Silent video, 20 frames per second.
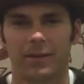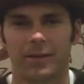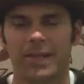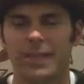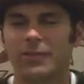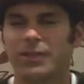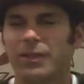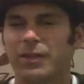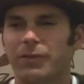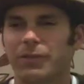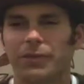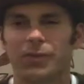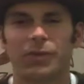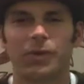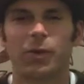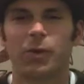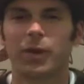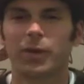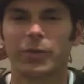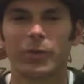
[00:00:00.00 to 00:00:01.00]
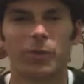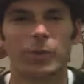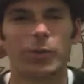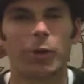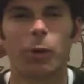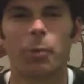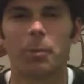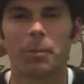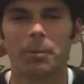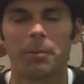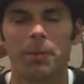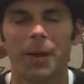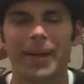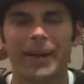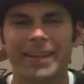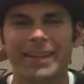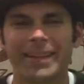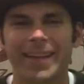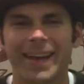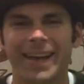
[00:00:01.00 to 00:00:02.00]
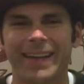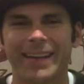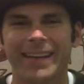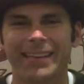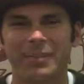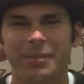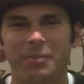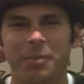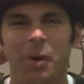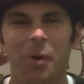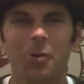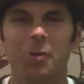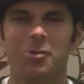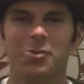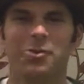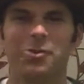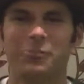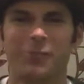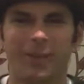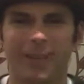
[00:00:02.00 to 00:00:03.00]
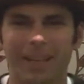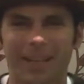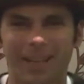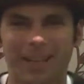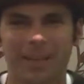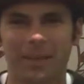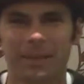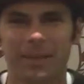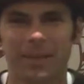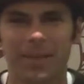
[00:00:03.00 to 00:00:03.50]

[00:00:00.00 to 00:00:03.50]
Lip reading: Even if it's going to an open mic night of a poetry reading,